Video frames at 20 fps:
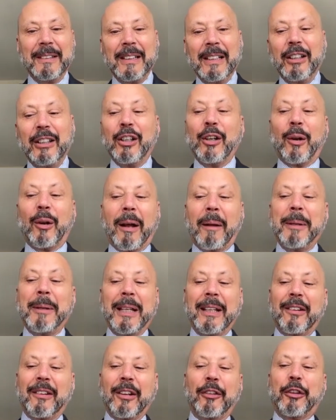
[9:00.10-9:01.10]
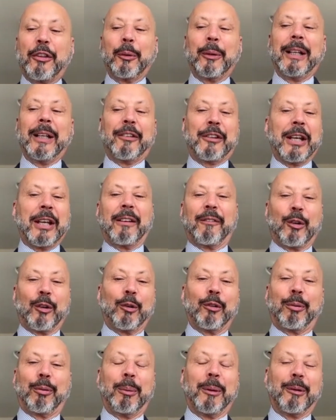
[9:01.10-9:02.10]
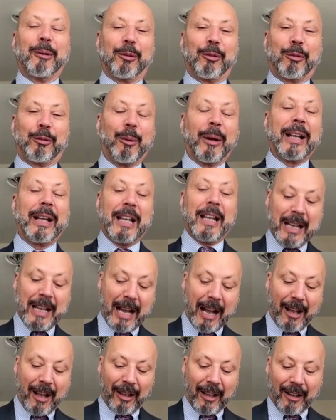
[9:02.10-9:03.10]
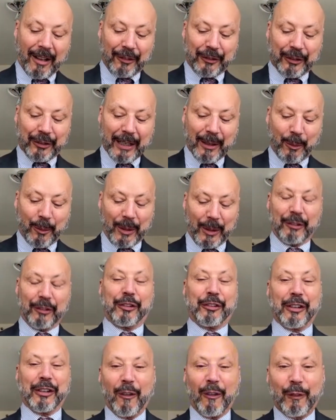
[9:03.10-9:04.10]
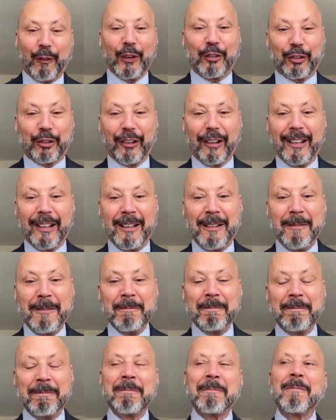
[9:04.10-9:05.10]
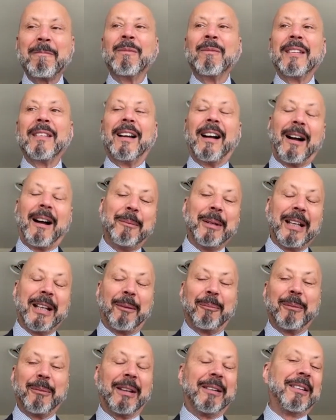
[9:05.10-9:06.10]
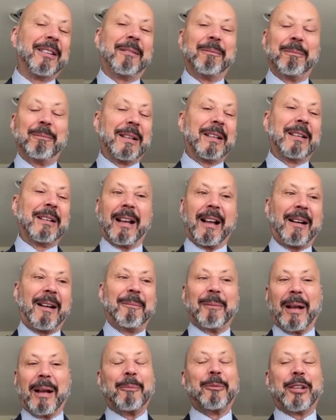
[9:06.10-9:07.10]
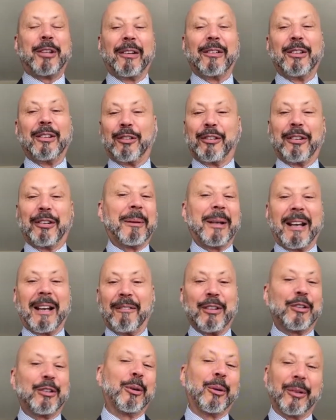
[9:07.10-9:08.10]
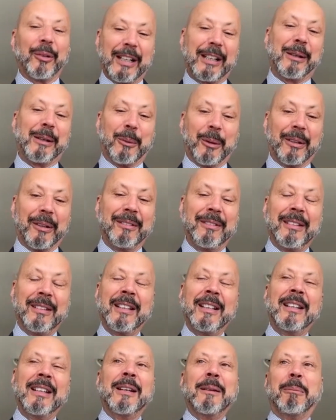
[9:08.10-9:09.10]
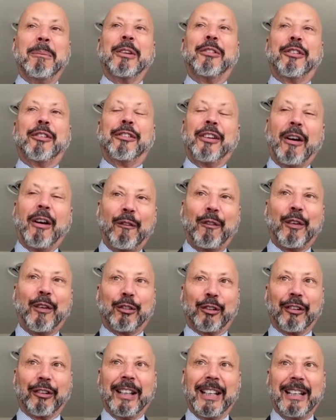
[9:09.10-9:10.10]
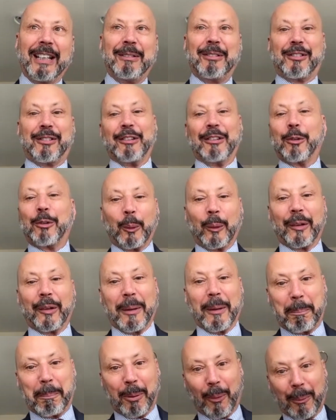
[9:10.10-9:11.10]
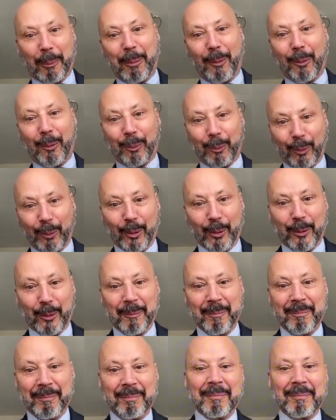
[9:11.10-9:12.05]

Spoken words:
I mean, the 30th anniversary was great. I'll tell you what, selfishly, I mean, I'm telling you something I haven't told anyone, but selfishly, since we're in the purple room,